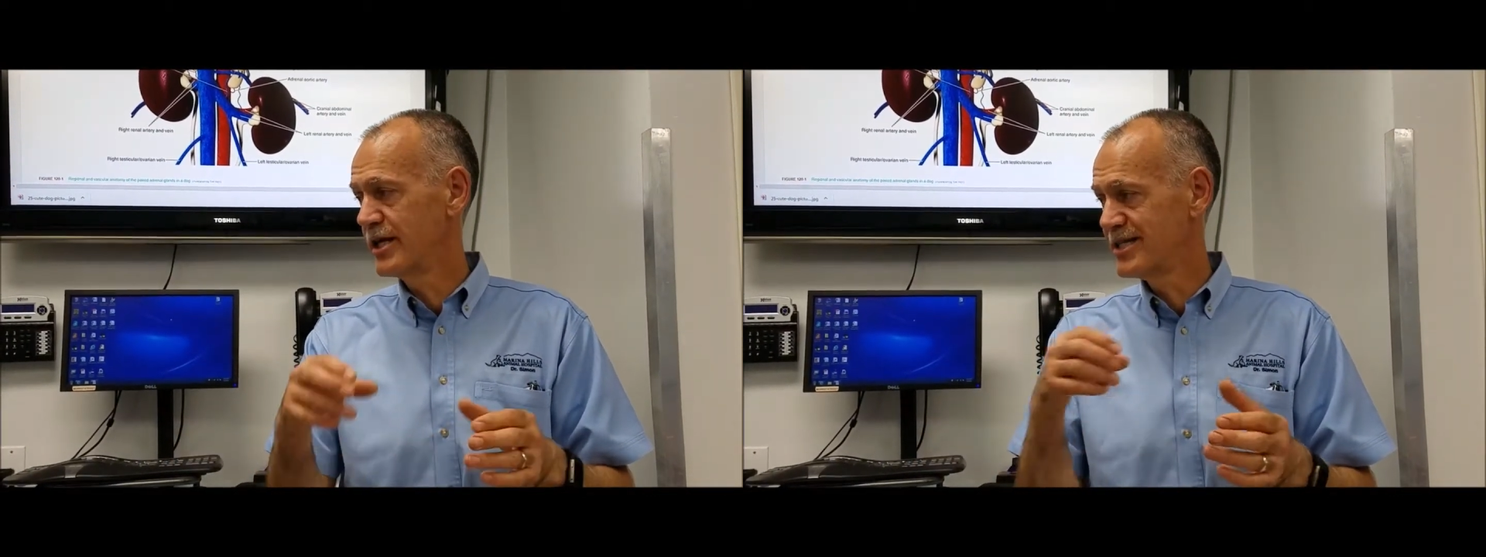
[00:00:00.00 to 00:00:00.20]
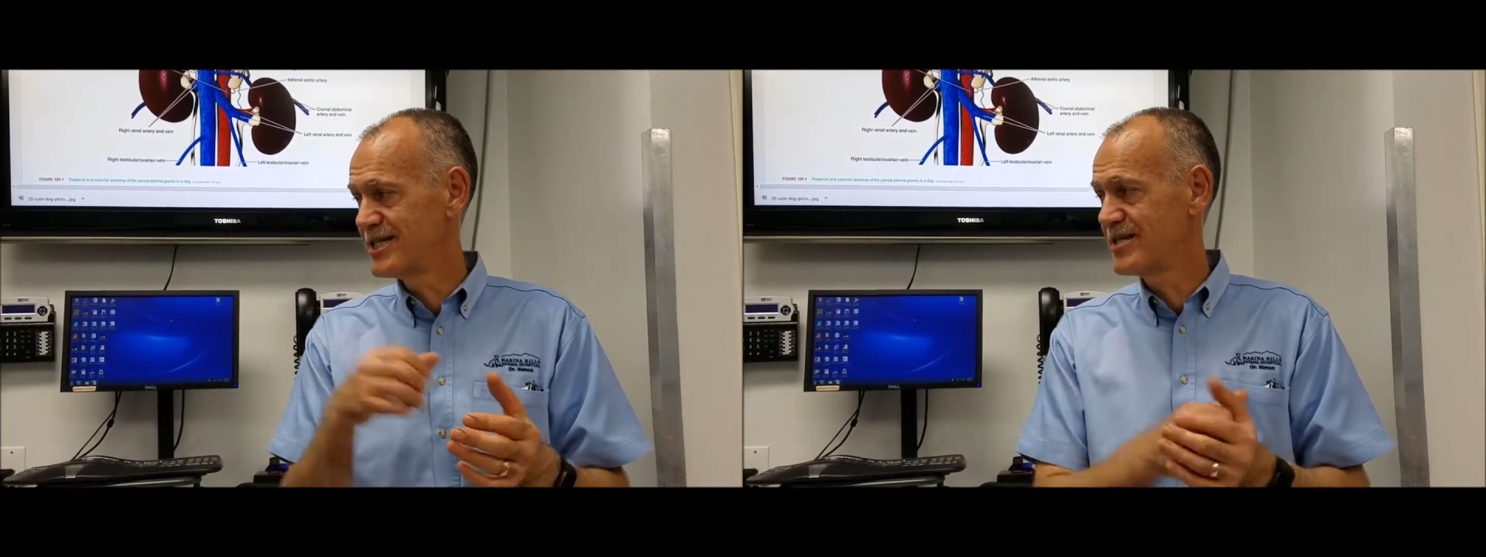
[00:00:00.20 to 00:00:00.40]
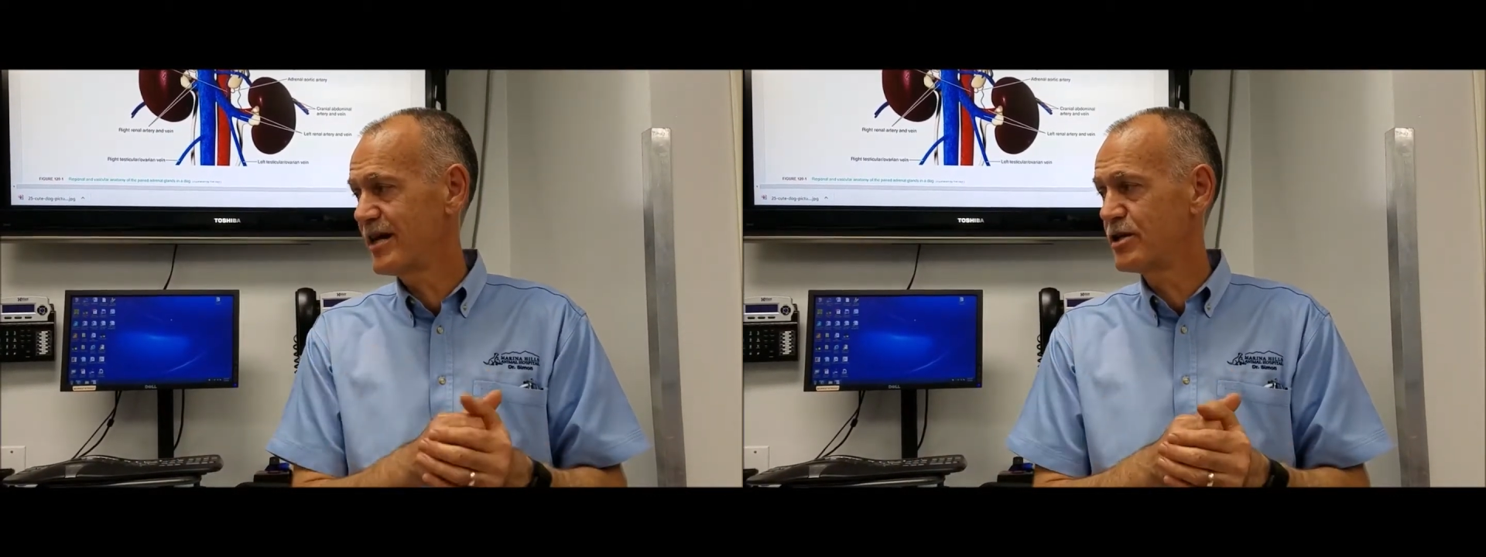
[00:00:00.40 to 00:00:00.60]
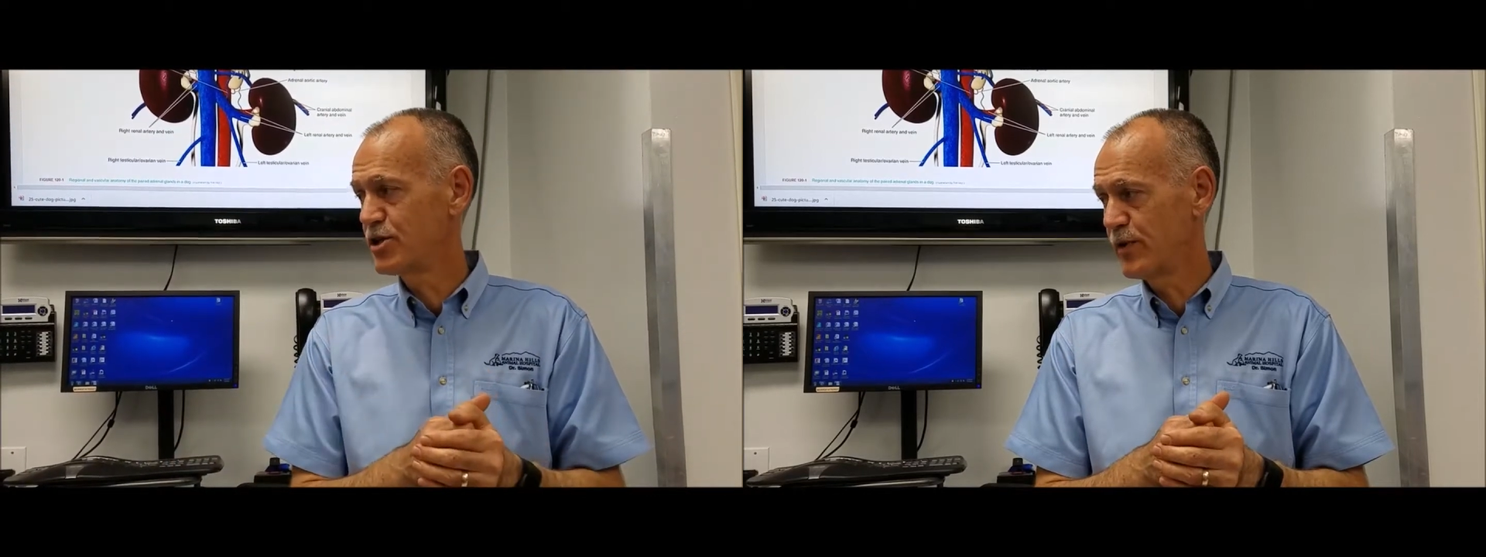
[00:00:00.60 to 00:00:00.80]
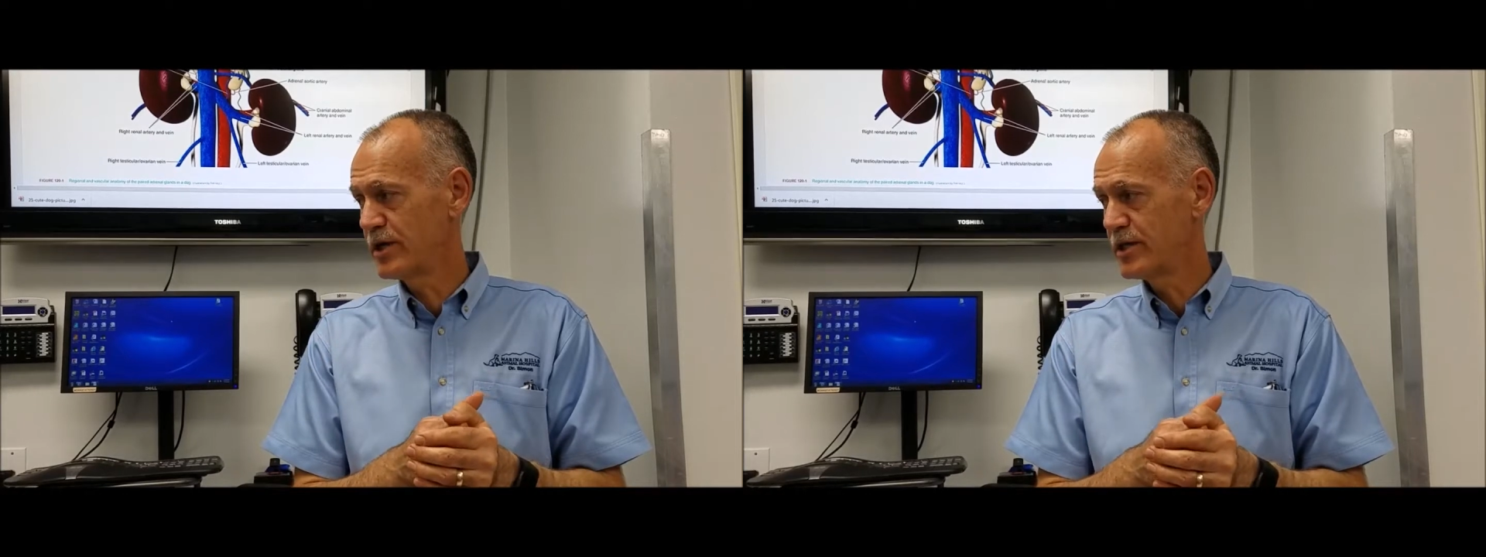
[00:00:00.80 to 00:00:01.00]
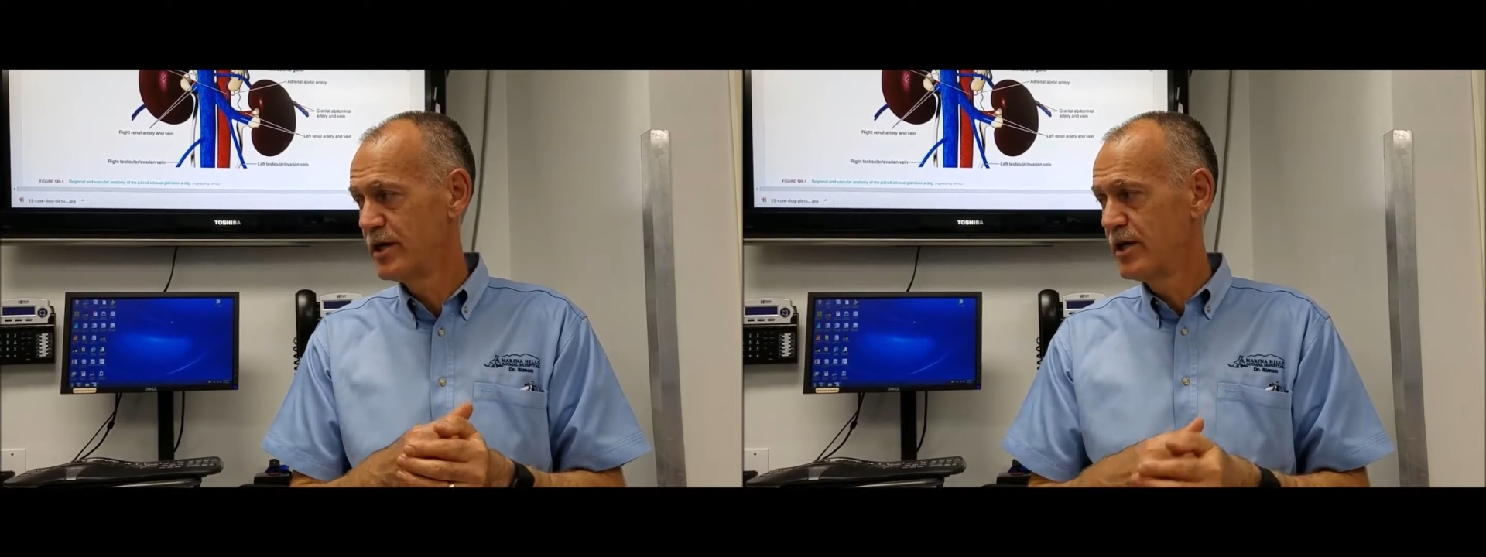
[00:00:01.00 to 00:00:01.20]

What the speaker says: and stick to it,